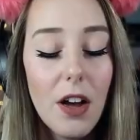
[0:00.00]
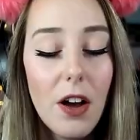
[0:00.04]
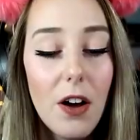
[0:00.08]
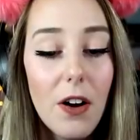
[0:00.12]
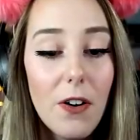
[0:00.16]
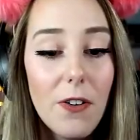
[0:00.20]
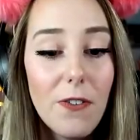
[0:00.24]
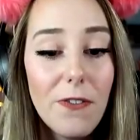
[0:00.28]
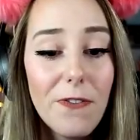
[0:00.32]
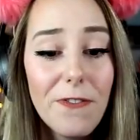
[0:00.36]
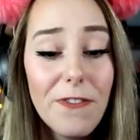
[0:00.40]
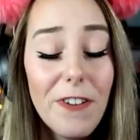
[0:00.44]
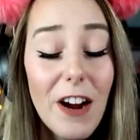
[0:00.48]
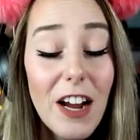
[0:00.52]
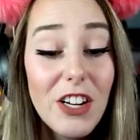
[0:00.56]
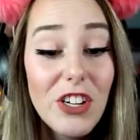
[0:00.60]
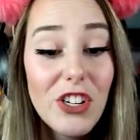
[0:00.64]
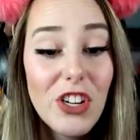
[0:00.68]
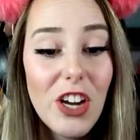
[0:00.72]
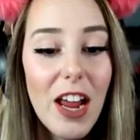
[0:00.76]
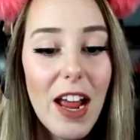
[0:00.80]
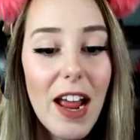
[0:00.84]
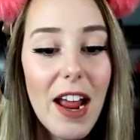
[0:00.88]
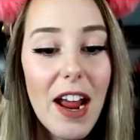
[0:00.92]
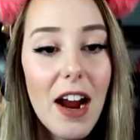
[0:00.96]
Oh,
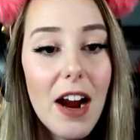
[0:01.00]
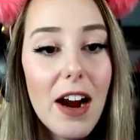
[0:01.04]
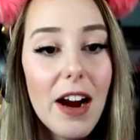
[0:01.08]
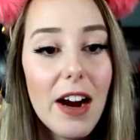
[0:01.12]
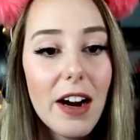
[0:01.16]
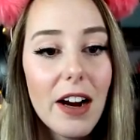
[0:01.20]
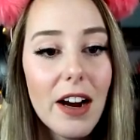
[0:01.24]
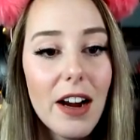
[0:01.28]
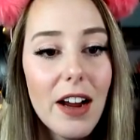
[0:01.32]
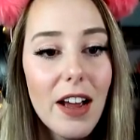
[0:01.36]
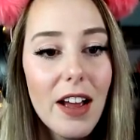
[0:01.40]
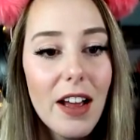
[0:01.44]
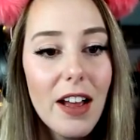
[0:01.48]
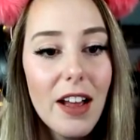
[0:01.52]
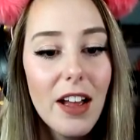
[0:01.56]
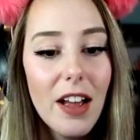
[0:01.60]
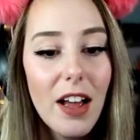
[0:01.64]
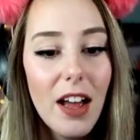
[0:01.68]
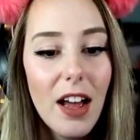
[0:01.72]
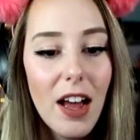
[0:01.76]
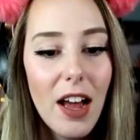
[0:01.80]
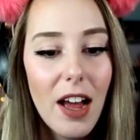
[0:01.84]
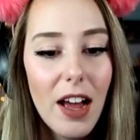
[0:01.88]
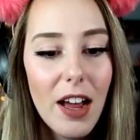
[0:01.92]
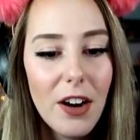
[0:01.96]
fresh air.
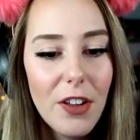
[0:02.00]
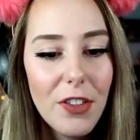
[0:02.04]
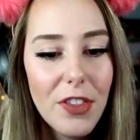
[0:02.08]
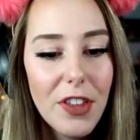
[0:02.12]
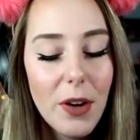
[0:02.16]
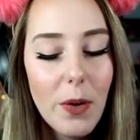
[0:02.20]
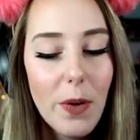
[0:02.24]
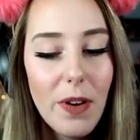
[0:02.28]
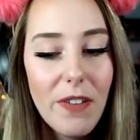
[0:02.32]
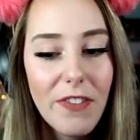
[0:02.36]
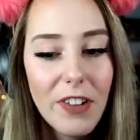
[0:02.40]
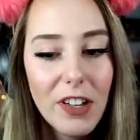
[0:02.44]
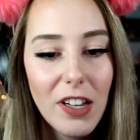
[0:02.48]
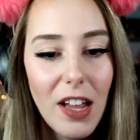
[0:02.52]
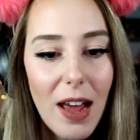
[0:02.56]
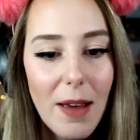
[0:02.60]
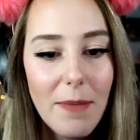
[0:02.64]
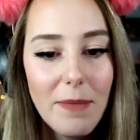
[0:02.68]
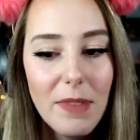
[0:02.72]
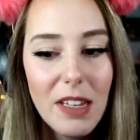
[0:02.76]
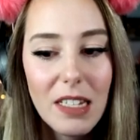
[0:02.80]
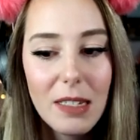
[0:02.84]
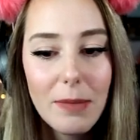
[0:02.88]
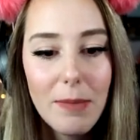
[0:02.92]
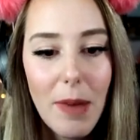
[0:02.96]
I don't think we've
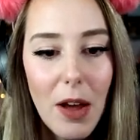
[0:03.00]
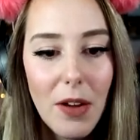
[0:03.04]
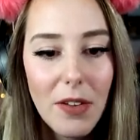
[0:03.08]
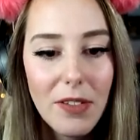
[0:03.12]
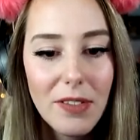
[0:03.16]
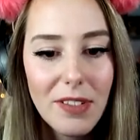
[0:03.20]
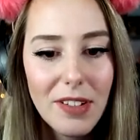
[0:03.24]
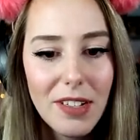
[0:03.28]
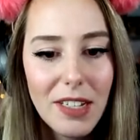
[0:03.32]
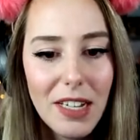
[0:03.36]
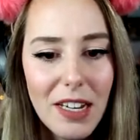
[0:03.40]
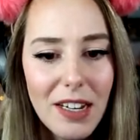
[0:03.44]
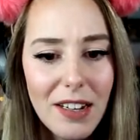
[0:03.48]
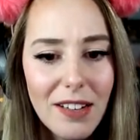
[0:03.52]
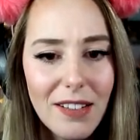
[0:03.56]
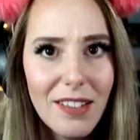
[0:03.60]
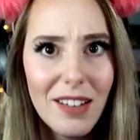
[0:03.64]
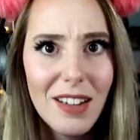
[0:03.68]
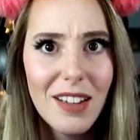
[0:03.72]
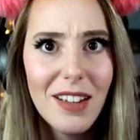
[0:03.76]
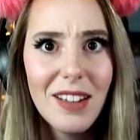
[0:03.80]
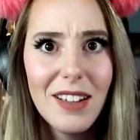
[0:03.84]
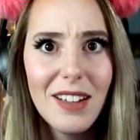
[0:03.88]
climbed these mountains in